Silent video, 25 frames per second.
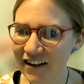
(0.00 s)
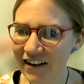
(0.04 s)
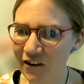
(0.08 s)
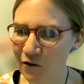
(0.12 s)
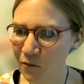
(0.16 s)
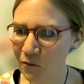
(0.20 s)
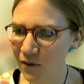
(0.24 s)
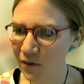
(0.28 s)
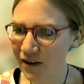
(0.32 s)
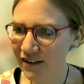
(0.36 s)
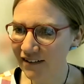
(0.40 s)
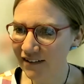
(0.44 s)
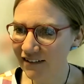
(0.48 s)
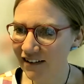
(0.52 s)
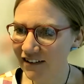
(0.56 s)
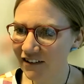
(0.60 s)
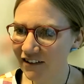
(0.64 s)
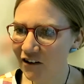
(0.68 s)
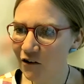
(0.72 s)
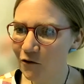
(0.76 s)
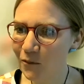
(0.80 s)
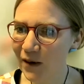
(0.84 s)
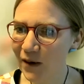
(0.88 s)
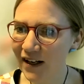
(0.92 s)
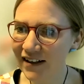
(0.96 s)
I
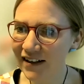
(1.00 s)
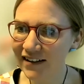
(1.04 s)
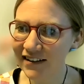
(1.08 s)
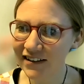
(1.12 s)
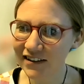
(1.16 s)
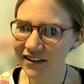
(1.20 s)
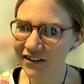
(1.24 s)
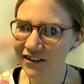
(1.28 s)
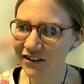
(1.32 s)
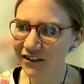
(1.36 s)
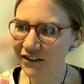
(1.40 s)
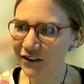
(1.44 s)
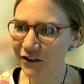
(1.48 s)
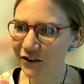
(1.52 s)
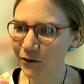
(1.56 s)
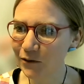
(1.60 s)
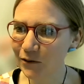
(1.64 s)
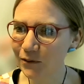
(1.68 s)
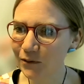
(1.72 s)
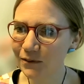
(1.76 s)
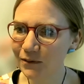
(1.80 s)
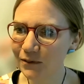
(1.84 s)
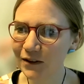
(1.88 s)
go back a little to